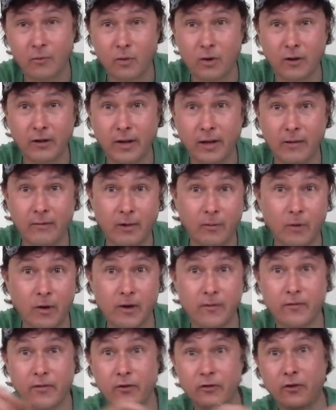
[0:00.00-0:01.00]
Well, hey, what
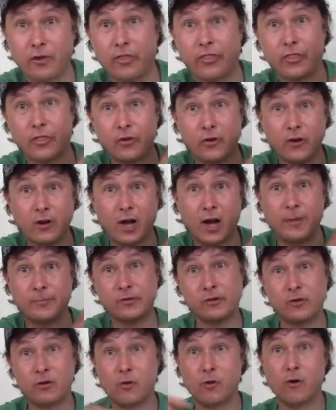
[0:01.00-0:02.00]
if there's a third
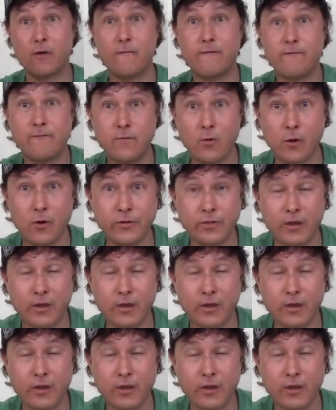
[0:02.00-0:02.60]
option or a fourth